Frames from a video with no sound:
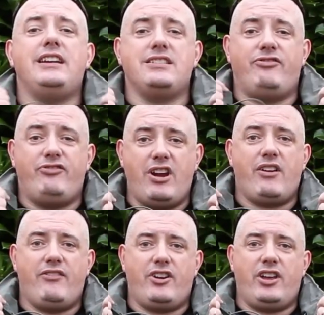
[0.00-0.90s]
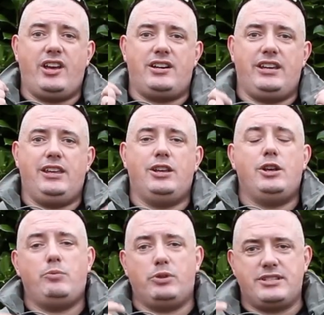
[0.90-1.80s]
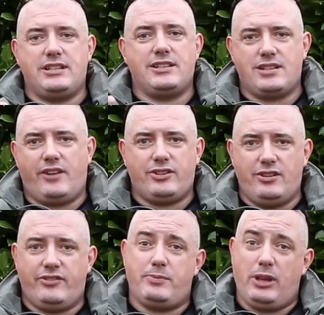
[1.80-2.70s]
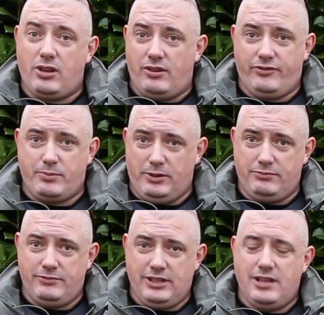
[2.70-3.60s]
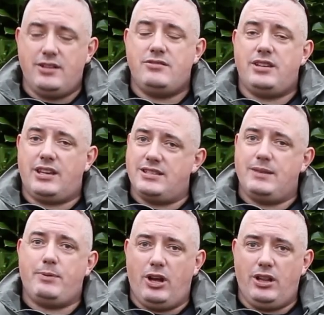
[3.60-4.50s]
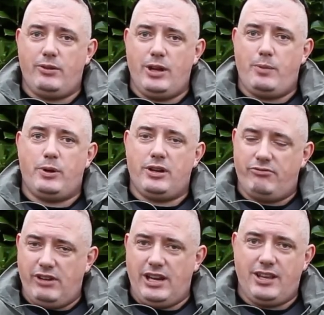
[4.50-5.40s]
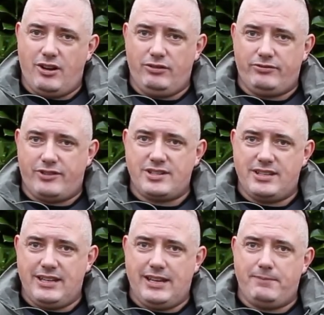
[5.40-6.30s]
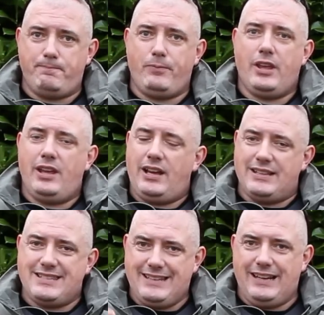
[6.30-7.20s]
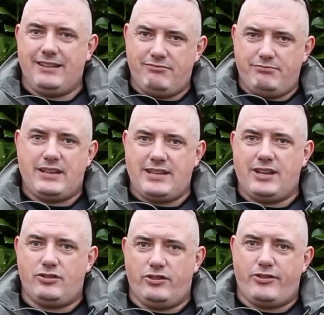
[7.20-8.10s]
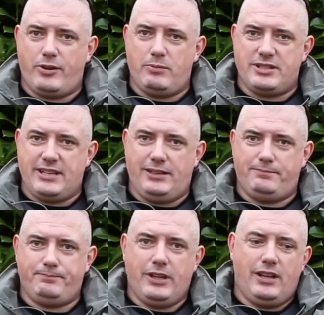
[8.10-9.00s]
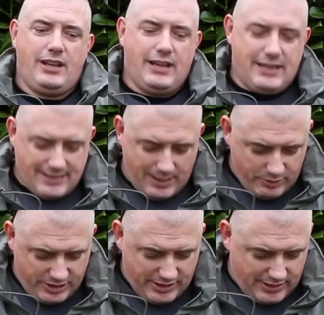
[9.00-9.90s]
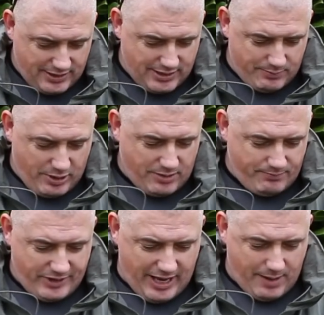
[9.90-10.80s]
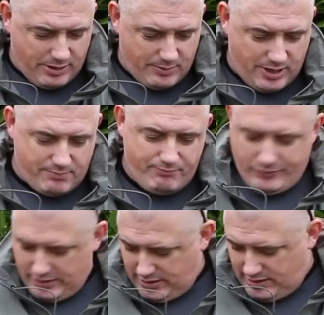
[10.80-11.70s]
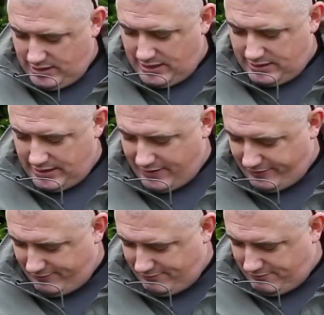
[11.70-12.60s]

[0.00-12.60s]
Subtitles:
is very, very high, but still soft enough to be comfortable. So you can zip it all the way up on a really cold, frosty day and still maintain a good thermal seal. Same with the bottom, the hem on the bottom. They have